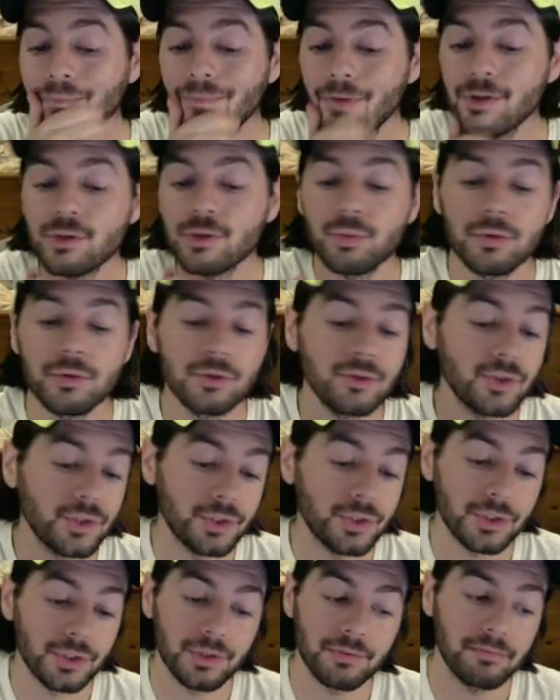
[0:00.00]
this one's
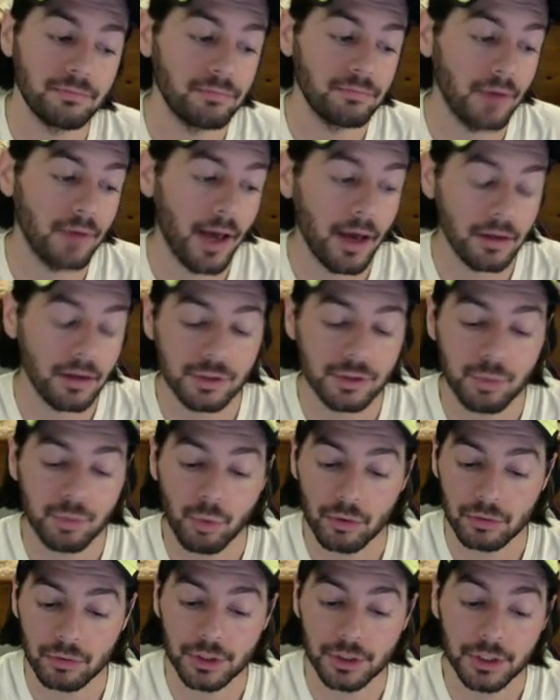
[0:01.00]
just out of this
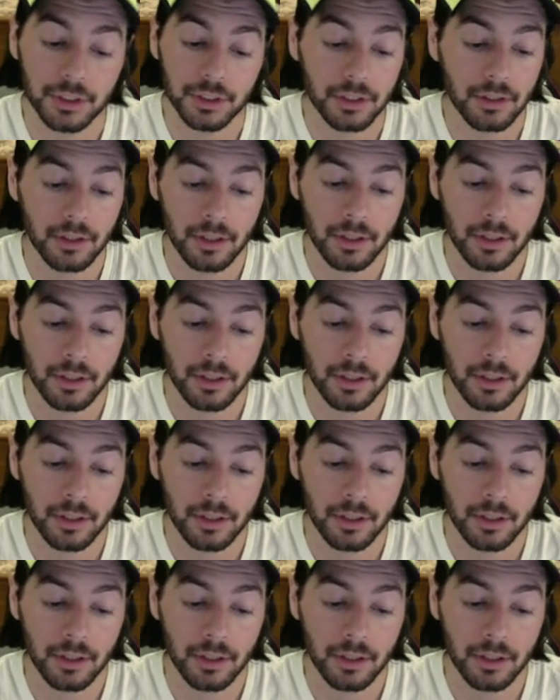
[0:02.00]
world good.